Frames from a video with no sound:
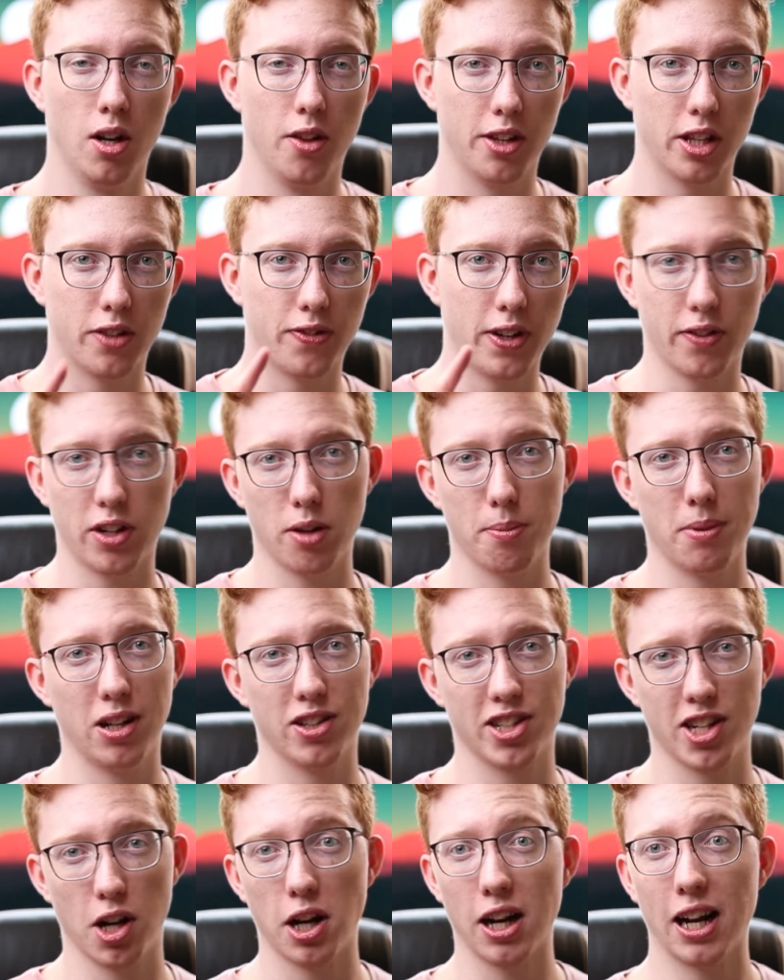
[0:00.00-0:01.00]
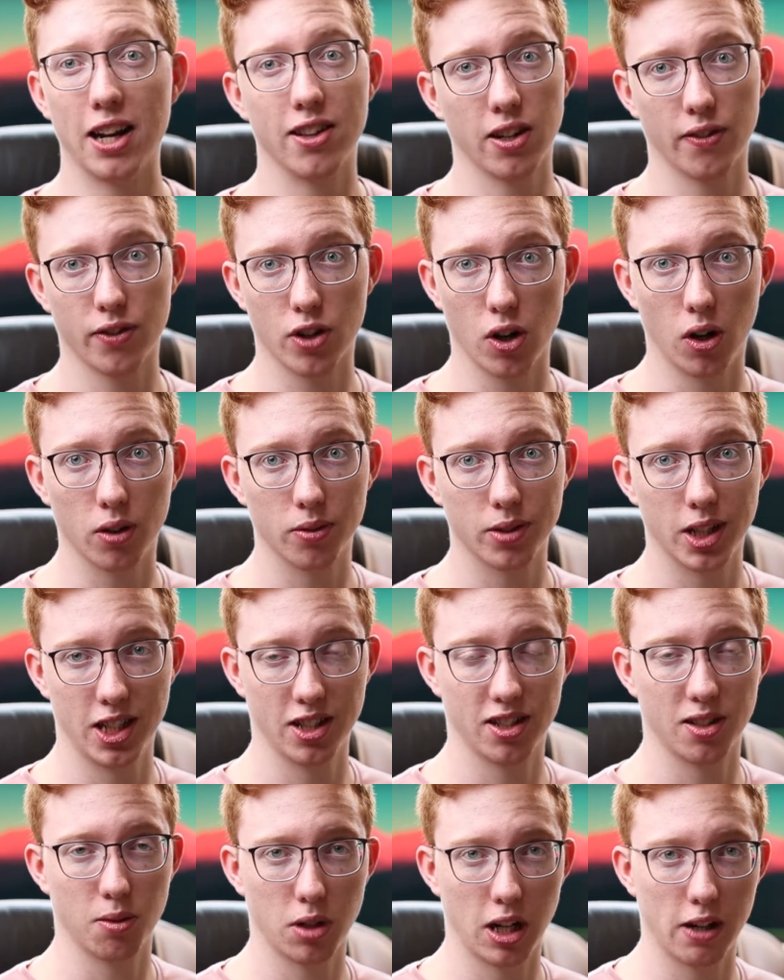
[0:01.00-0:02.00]
This 50mm is the only lens I've got, and
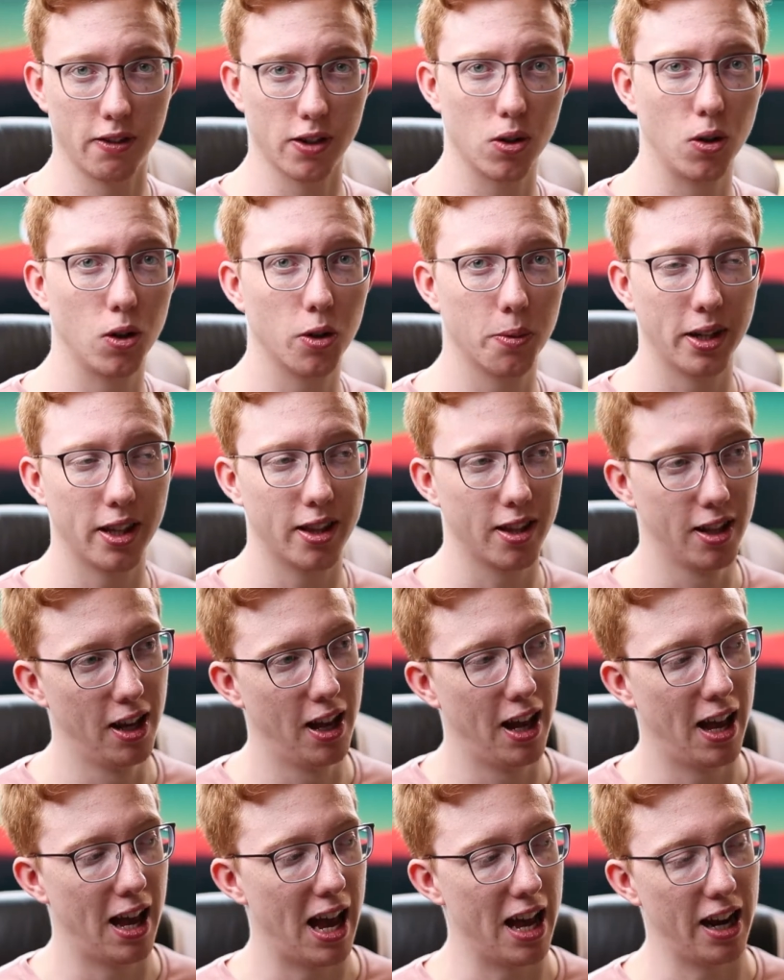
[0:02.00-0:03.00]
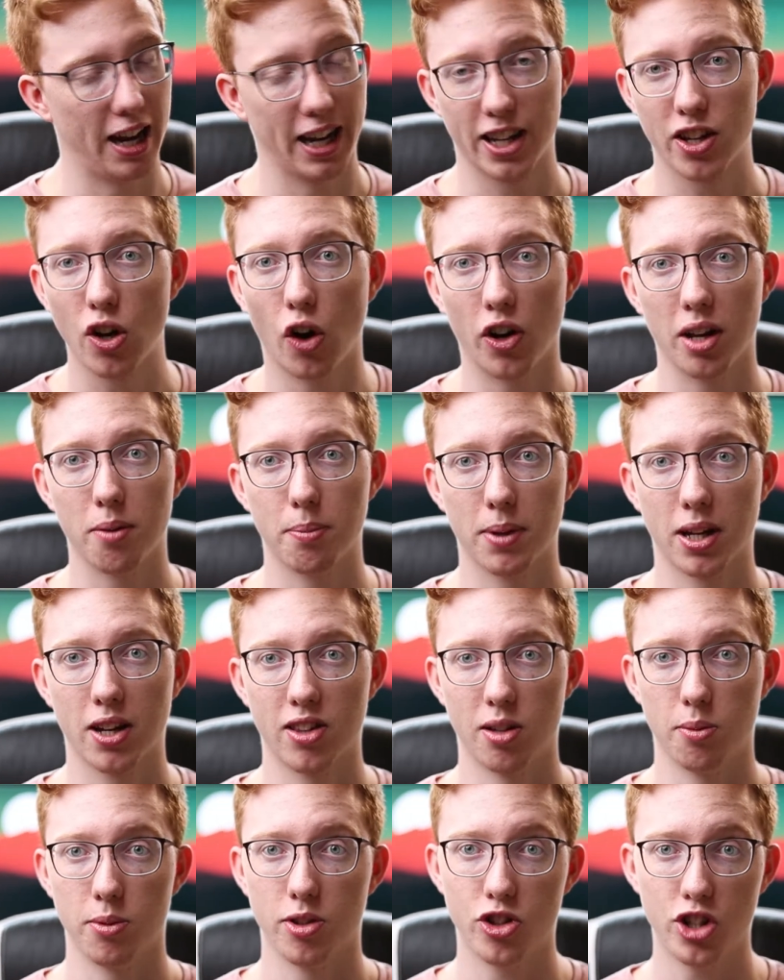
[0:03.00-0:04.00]
it's the one I record with, and I got it
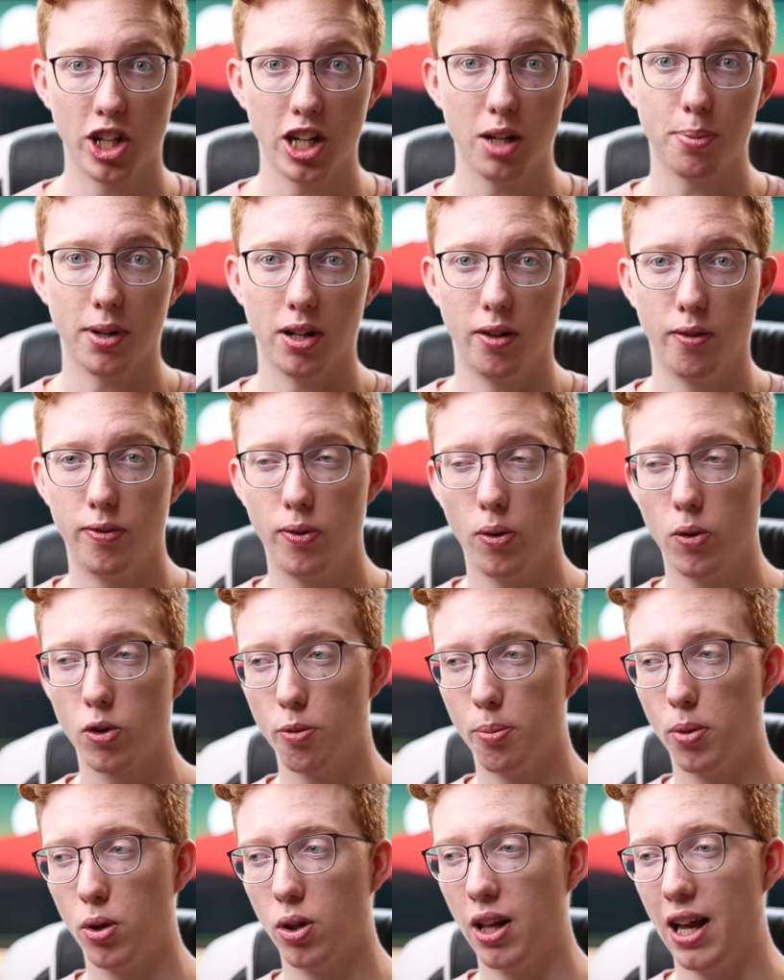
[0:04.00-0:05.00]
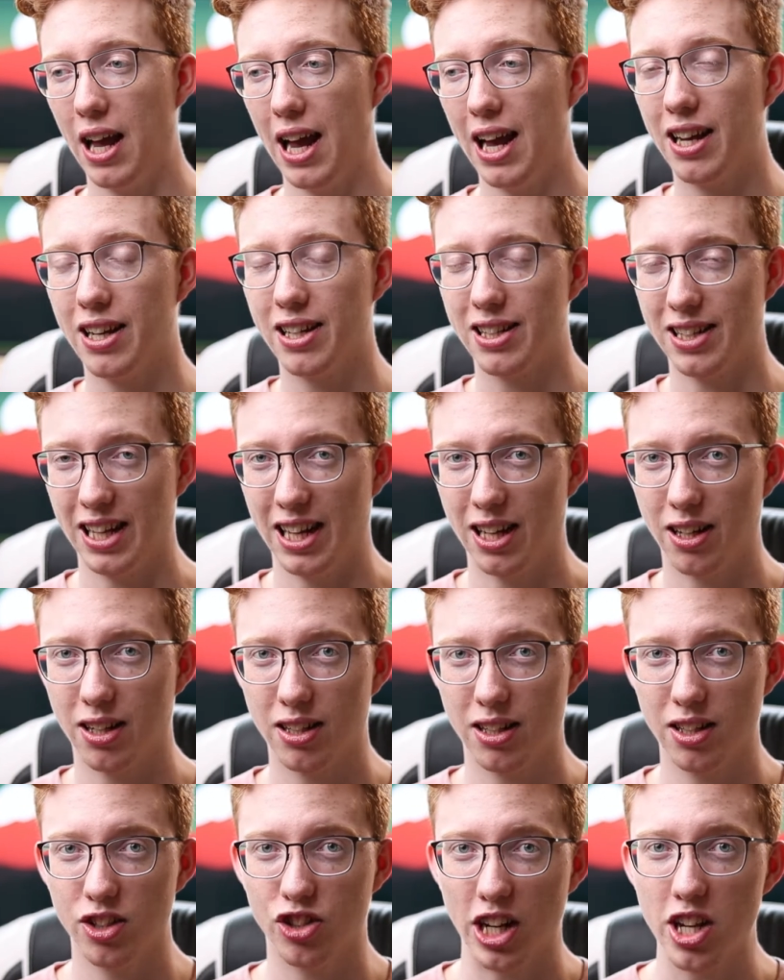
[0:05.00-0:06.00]
because it was cheap and affordable, and it
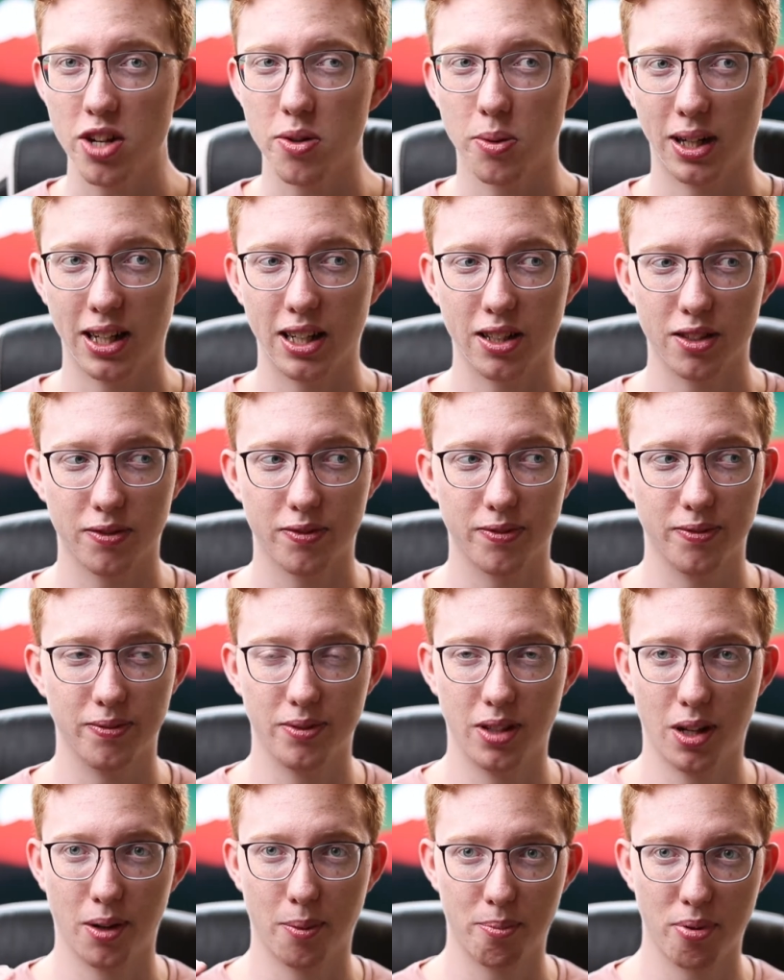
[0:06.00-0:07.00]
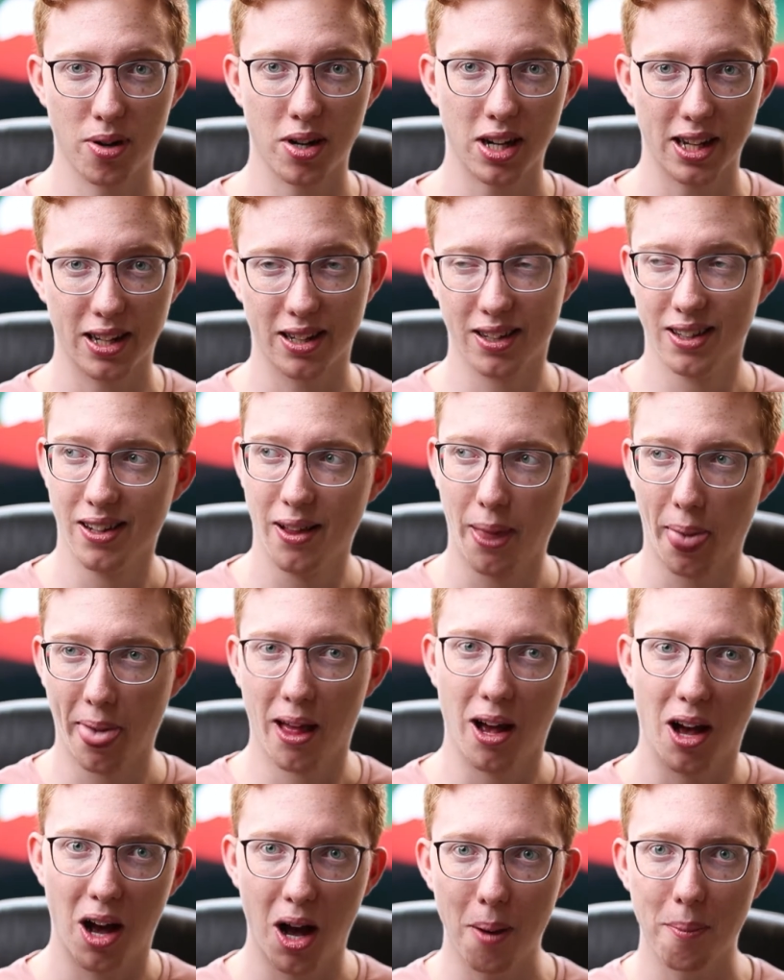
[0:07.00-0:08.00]
genuinely is pretty
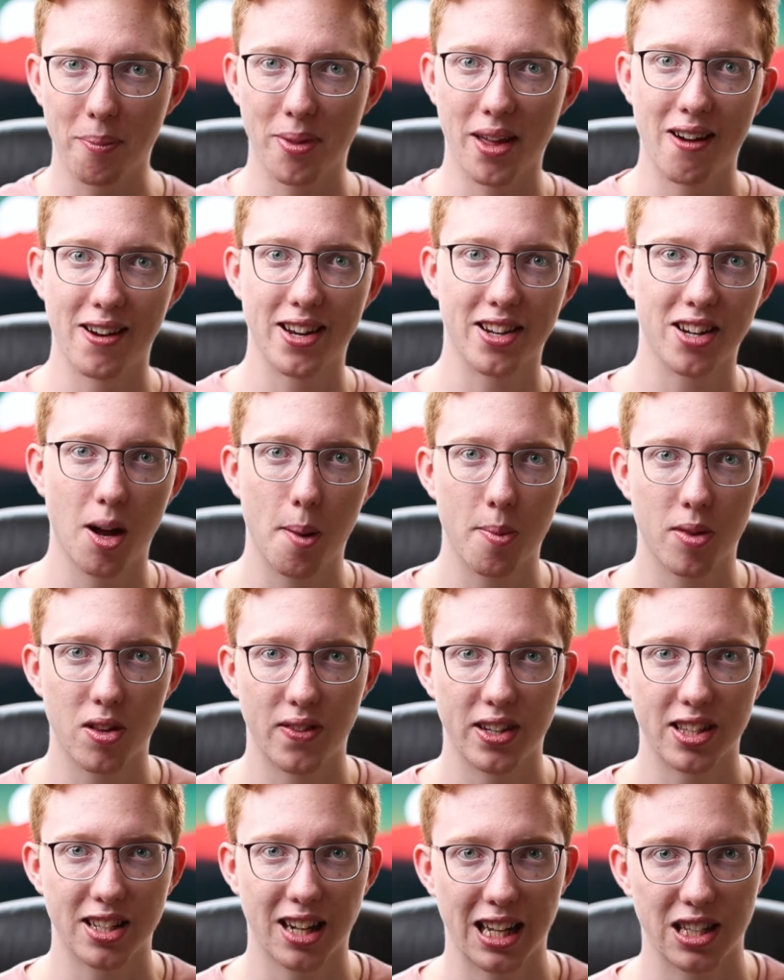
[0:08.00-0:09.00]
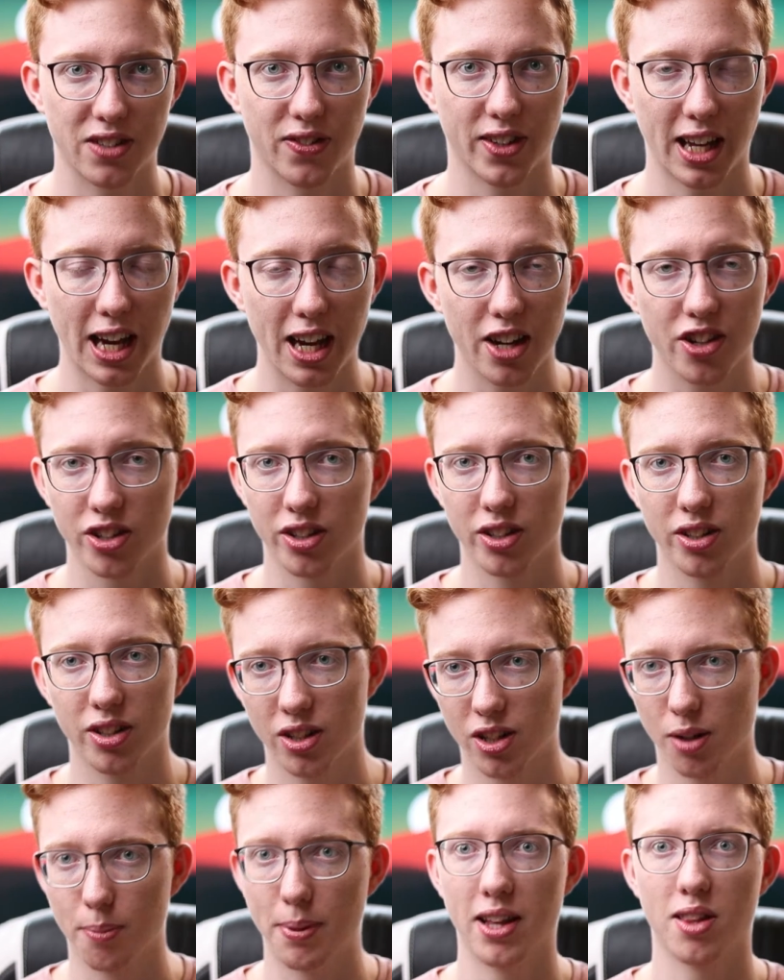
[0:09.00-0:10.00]
up there in terms of its classification
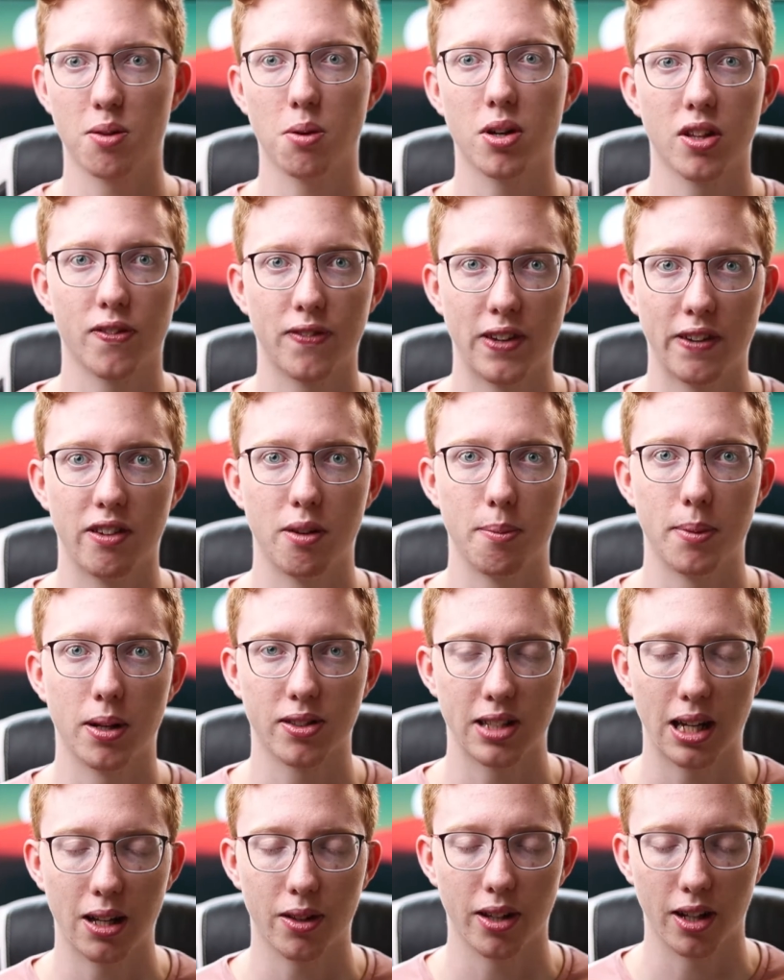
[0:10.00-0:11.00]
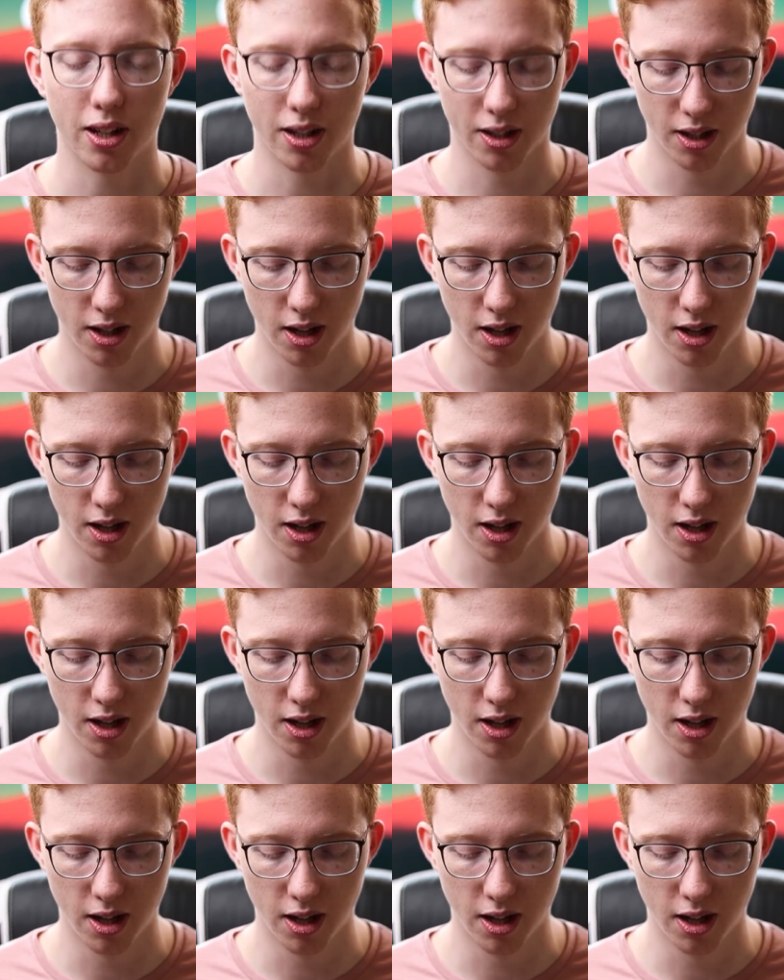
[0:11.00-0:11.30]
compared to other 50mm out there.